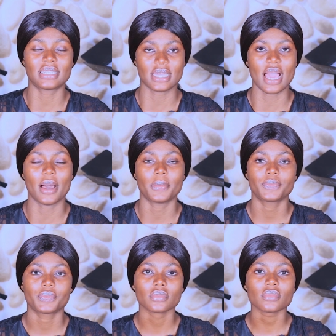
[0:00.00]
at the
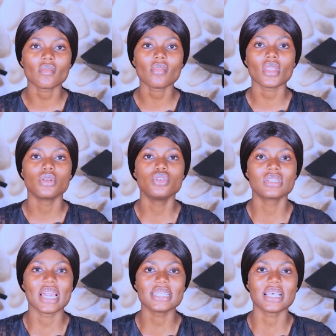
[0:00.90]

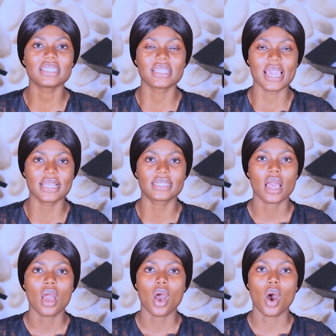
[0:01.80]
United States
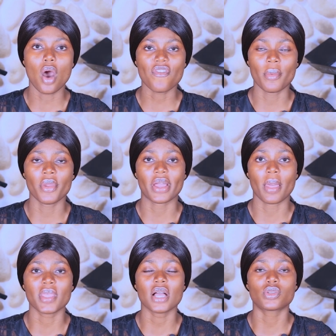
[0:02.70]
of
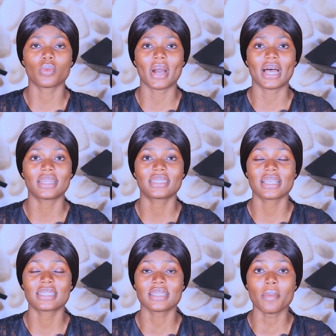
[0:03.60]
America Miadoma,
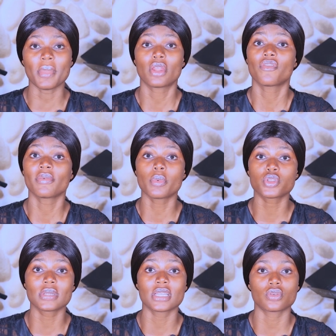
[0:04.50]
the December
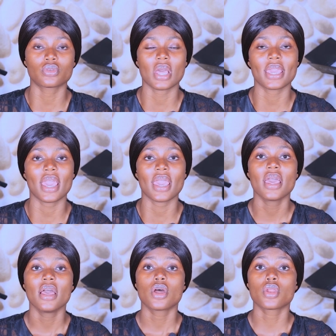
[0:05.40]
November Busum does with a year,
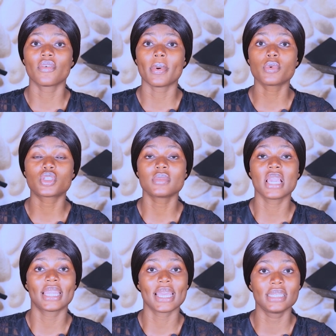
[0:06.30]
November
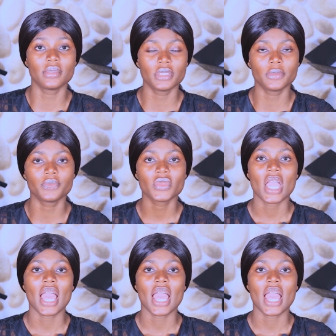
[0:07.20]
Busumi a day enemy,